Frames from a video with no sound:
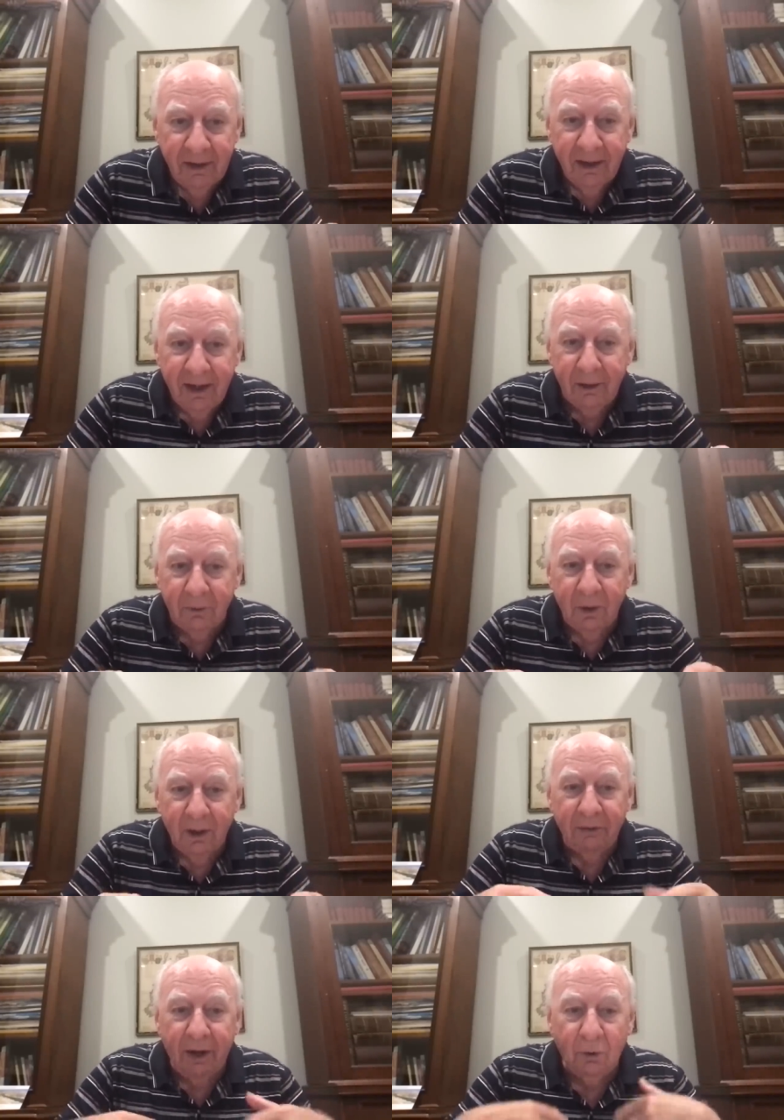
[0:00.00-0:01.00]
And
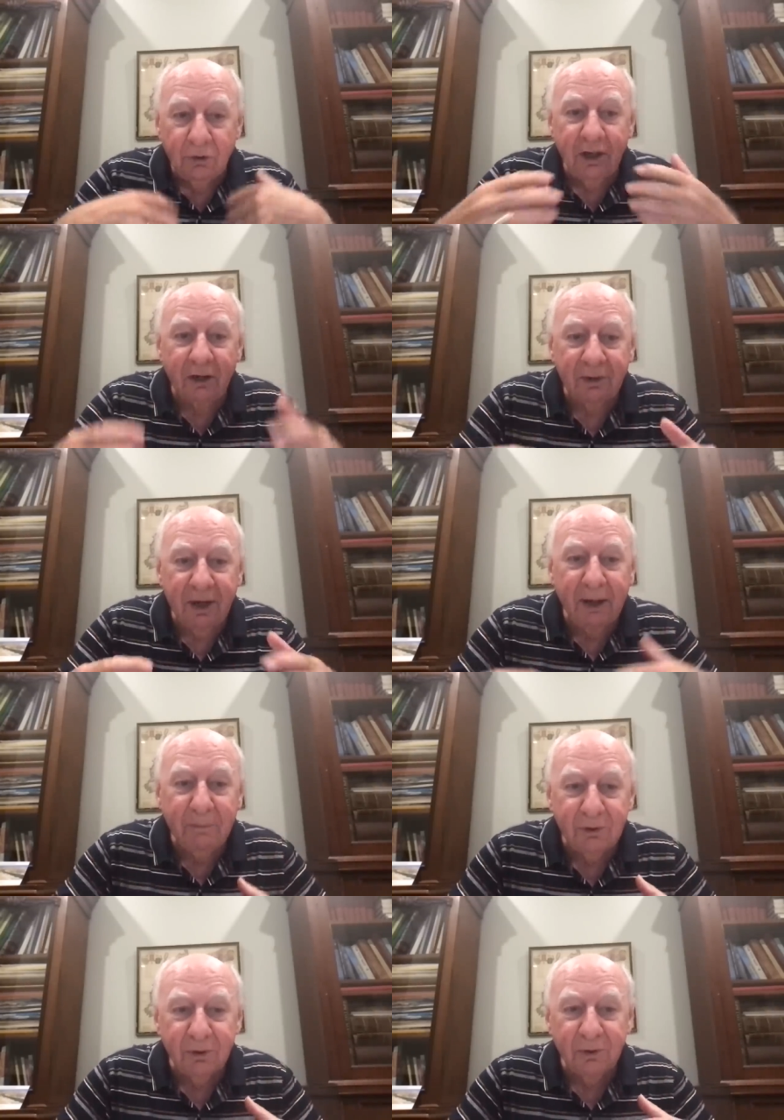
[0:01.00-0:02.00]
they also came
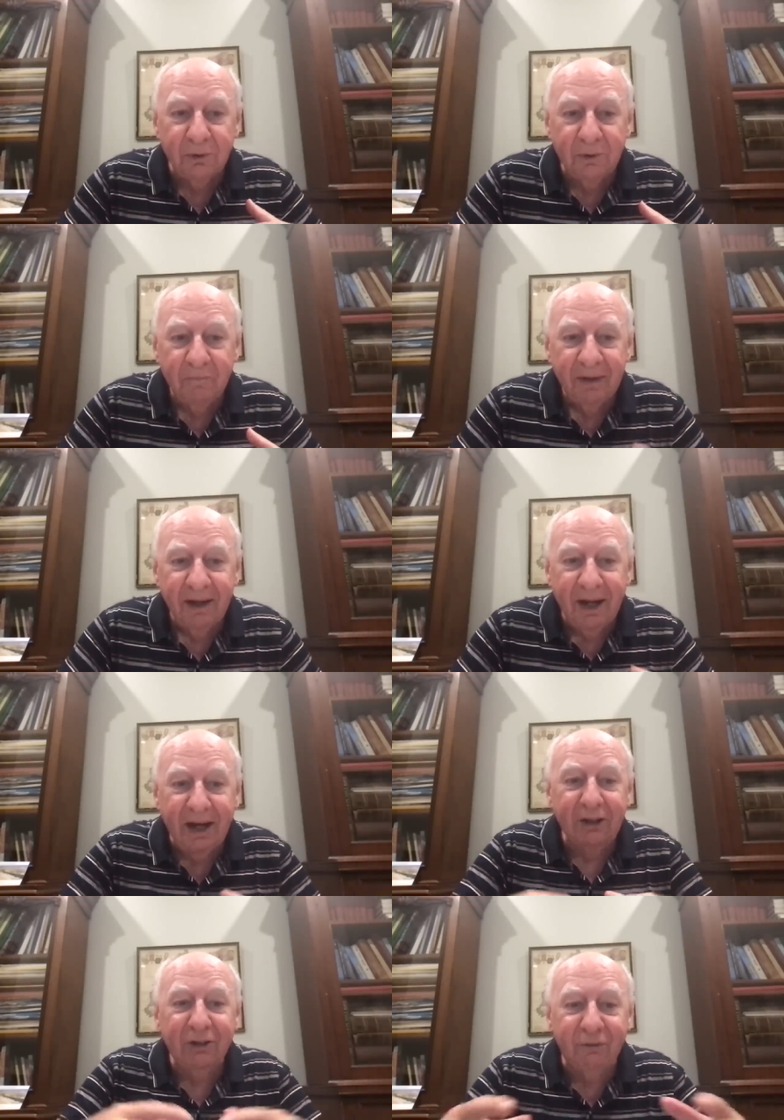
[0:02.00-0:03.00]
to uh,
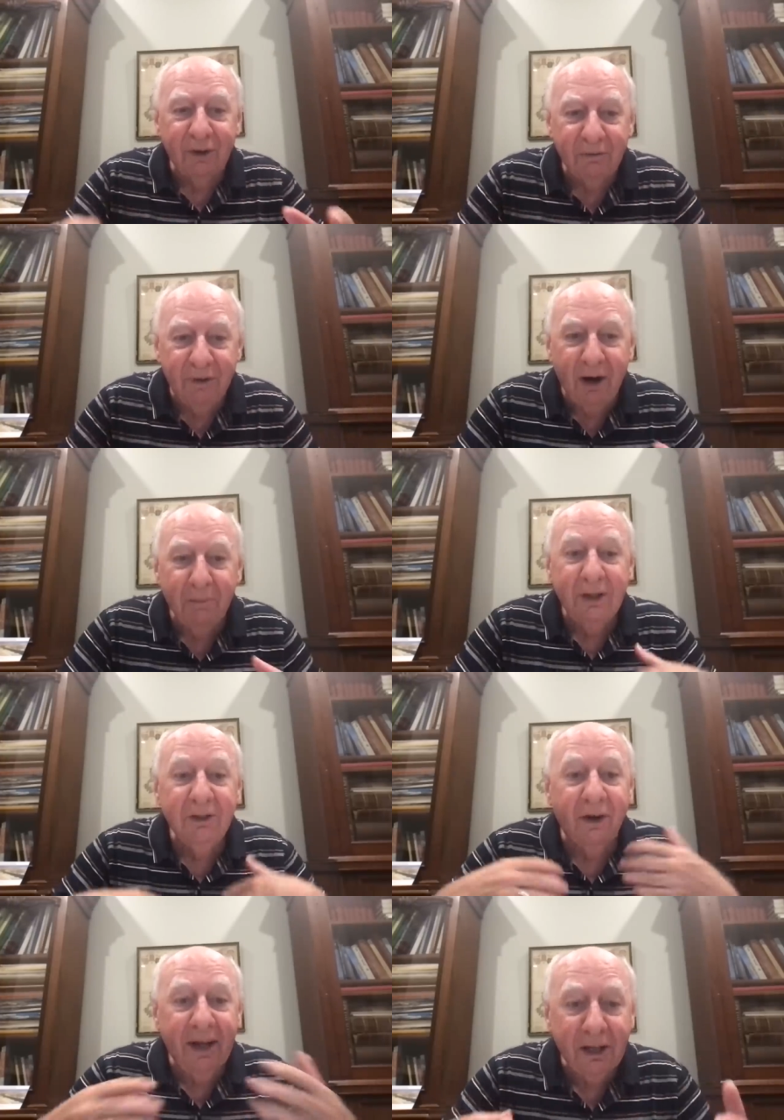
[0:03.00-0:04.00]
a different environment and
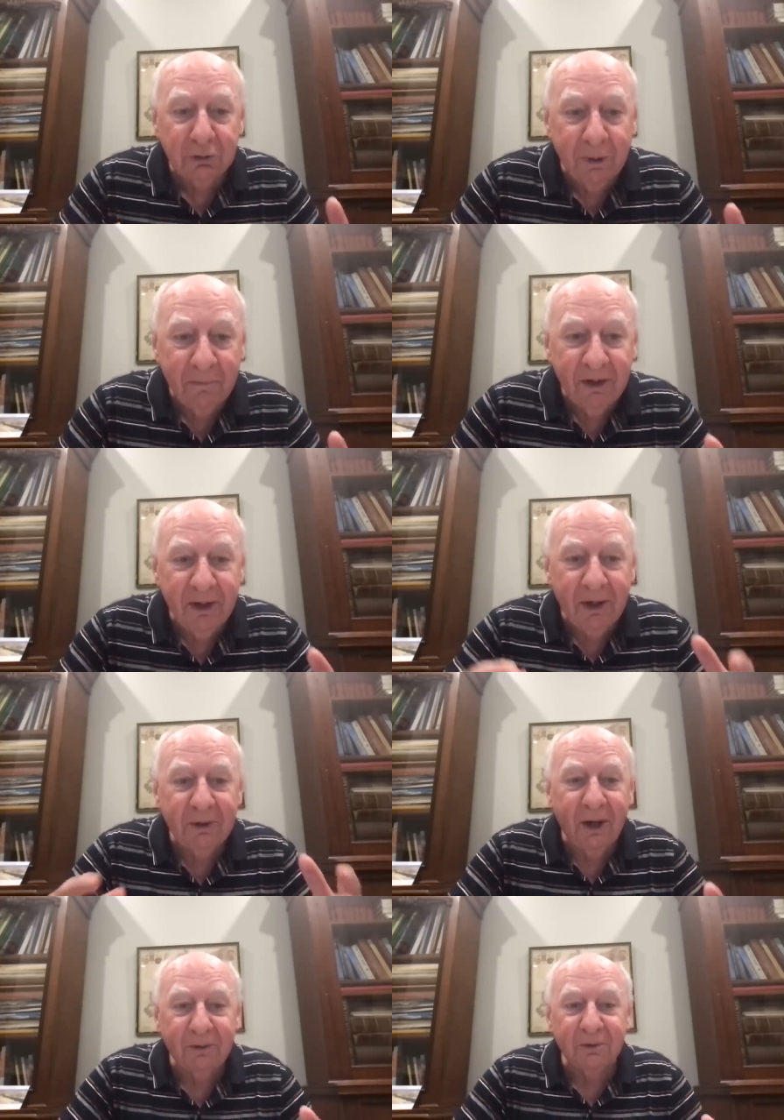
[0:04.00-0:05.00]
got asthma, and they'd
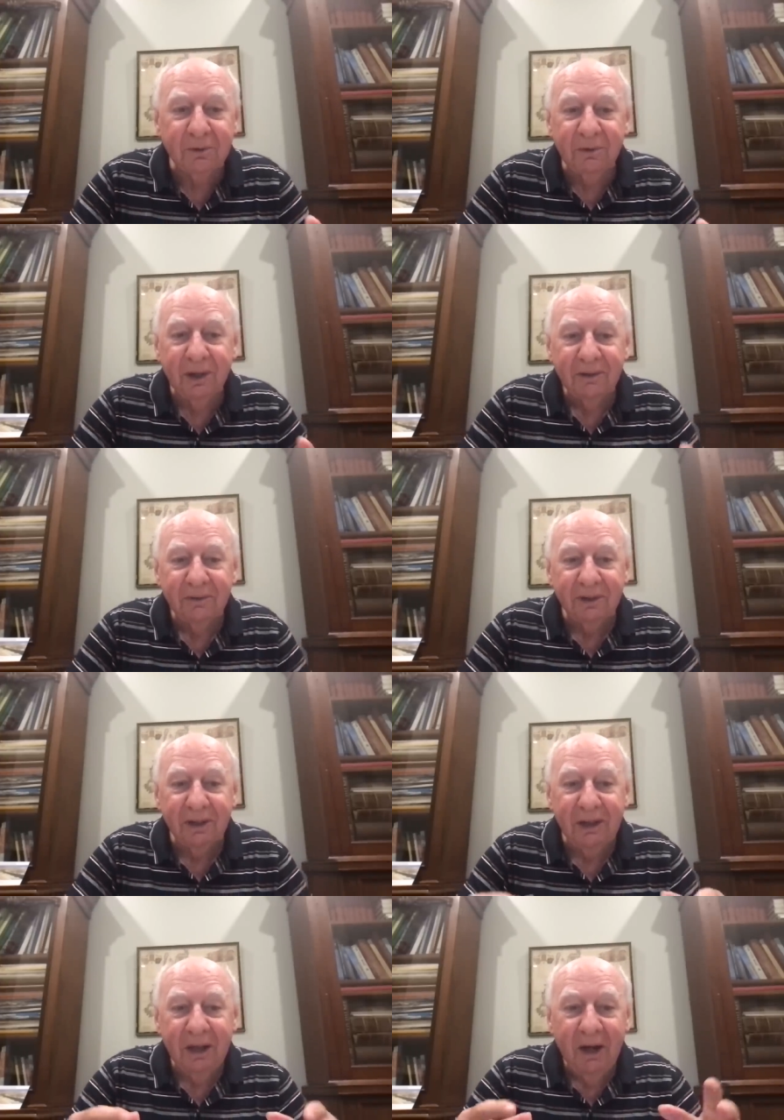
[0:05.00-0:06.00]
go to
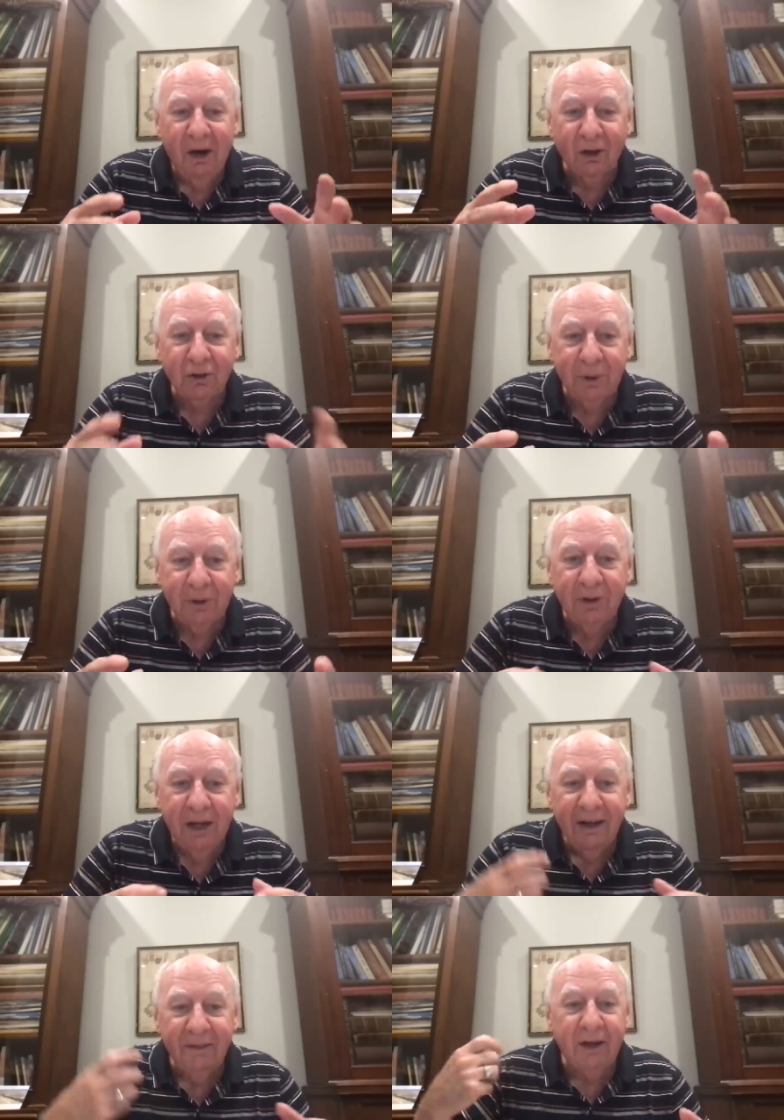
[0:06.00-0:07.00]
the hospital
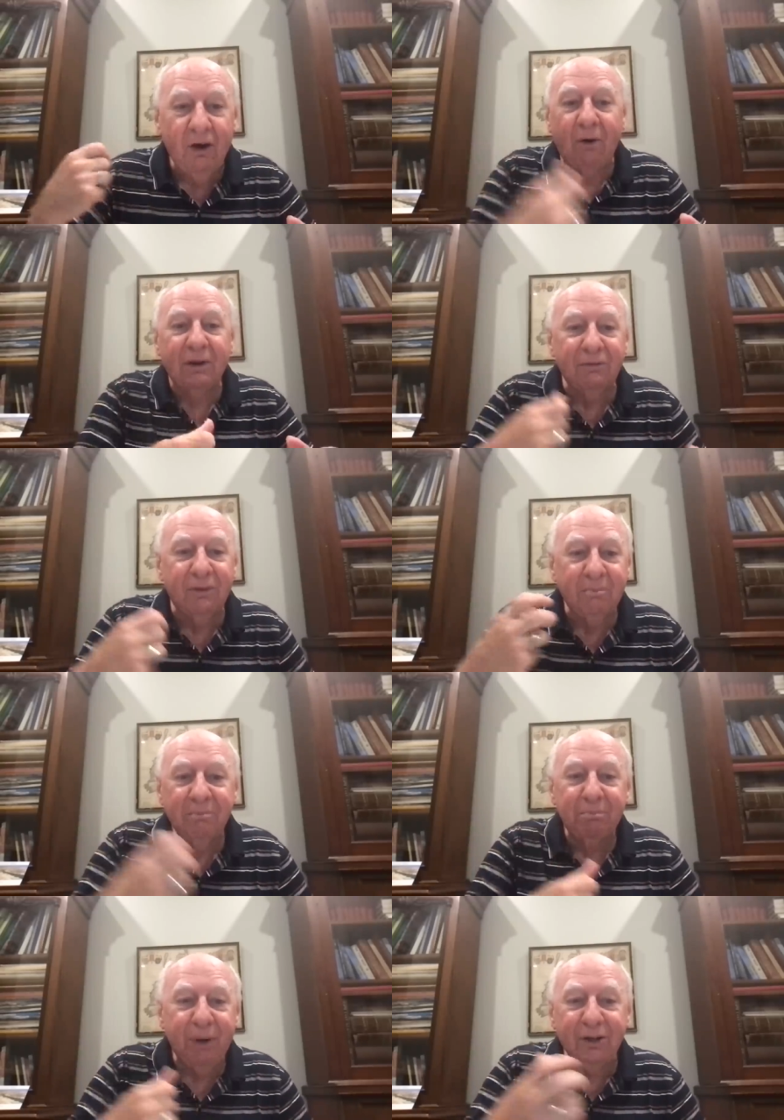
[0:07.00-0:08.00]
and they'd, oh, give them
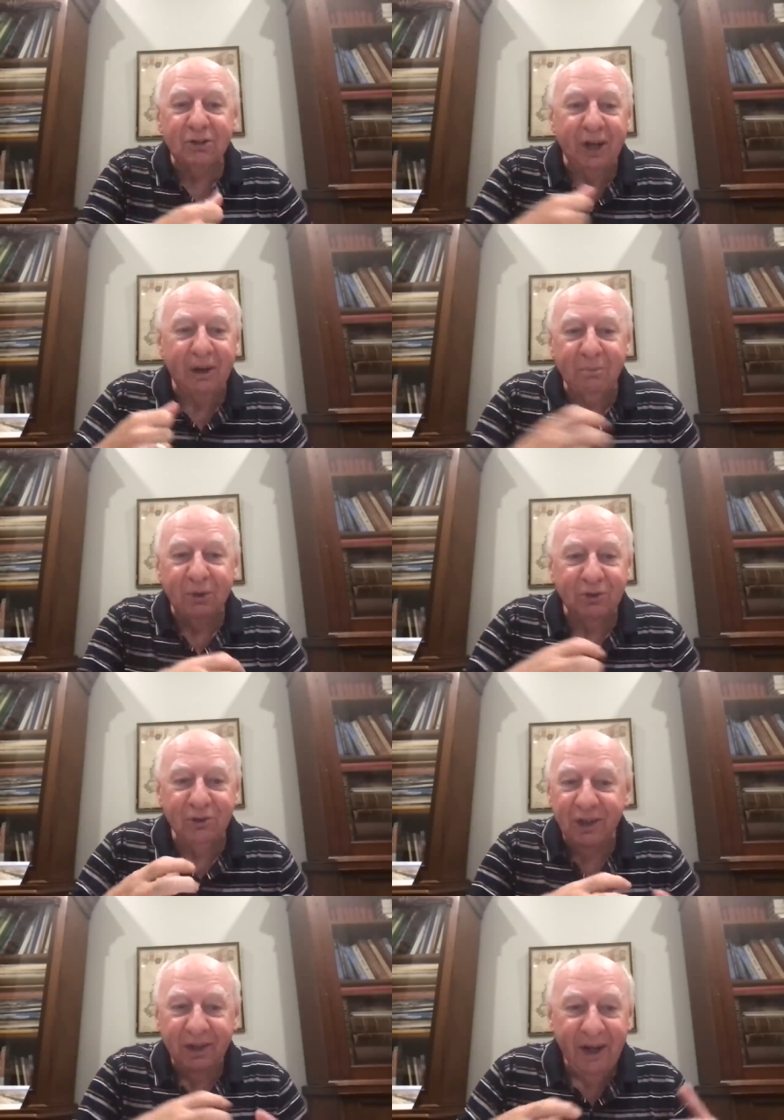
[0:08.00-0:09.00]
prednisone, which is
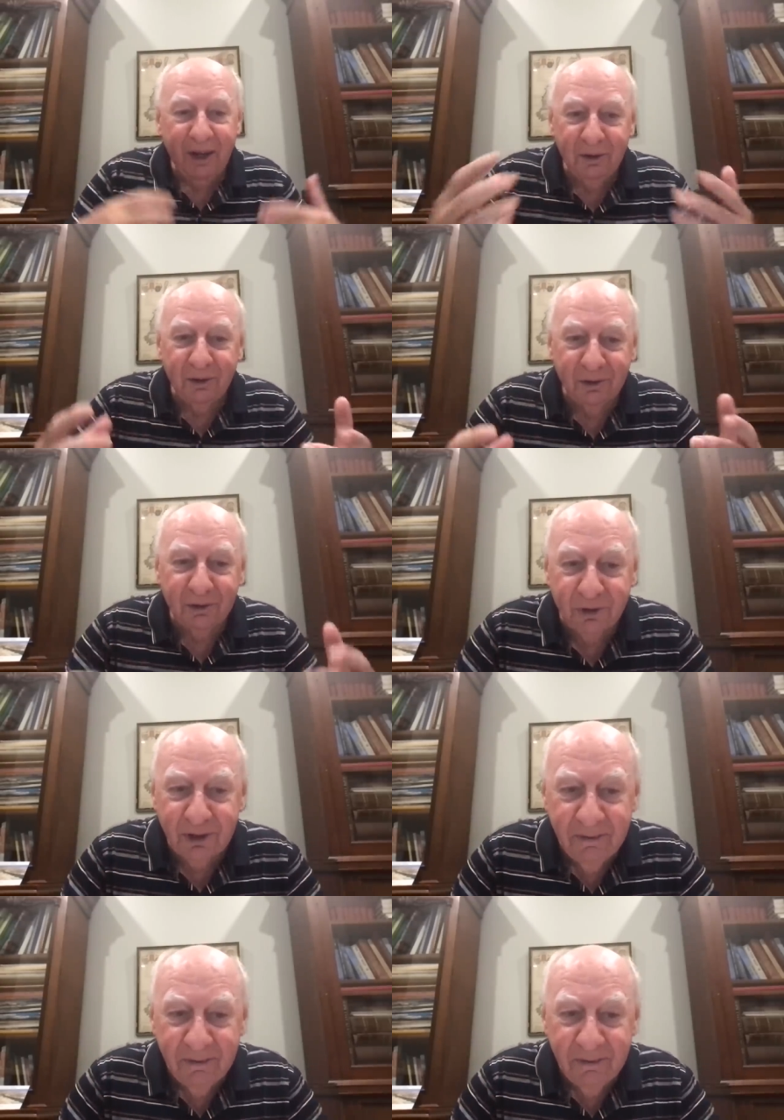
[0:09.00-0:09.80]
how you can treat